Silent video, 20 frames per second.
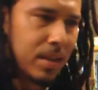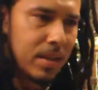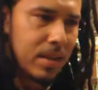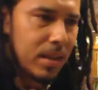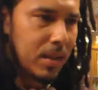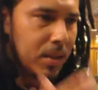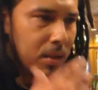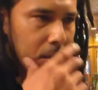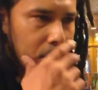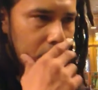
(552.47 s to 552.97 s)

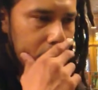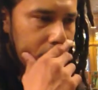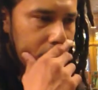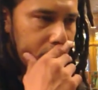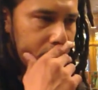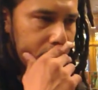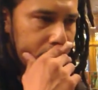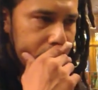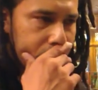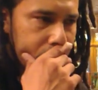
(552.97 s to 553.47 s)
you
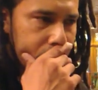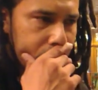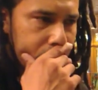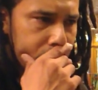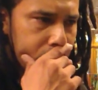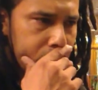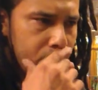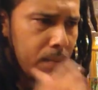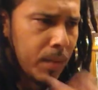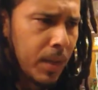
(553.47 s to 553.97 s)
know,
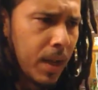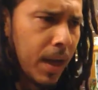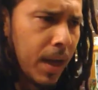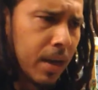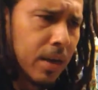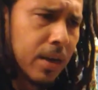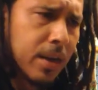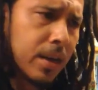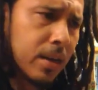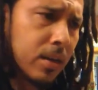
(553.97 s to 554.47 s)
I
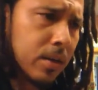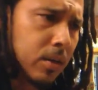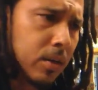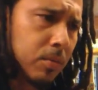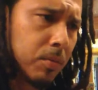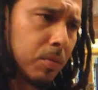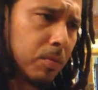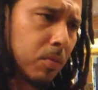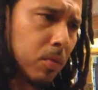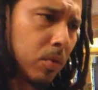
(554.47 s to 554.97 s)
had to get a little
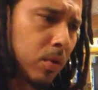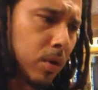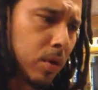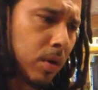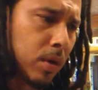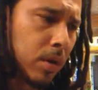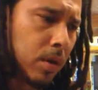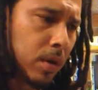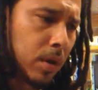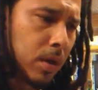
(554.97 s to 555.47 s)
bit
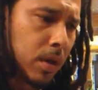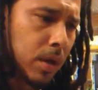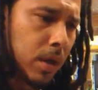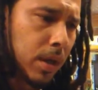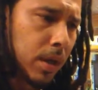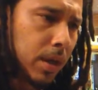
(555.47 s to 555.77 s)
more